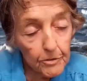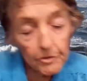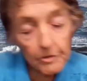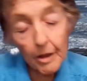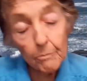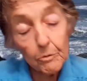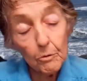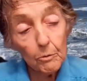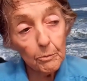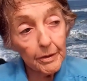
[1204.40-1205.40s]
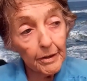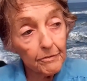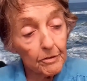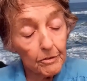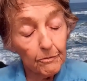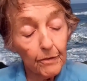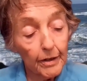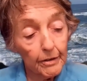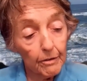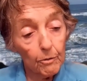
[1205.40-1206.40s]
is a time too when we have to
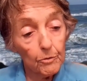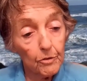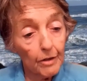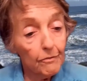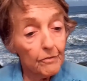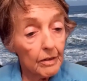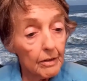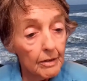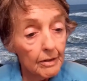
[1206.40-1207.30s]
define our own safety,